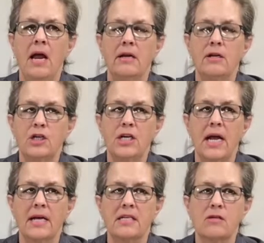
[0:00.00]
and she
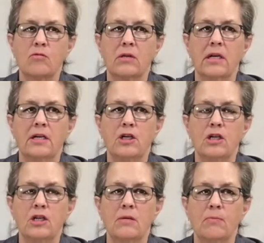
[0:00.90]
has this
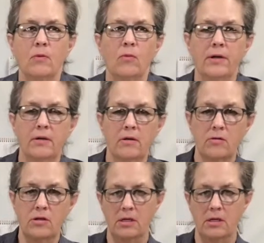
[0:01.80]
relationship with one of those,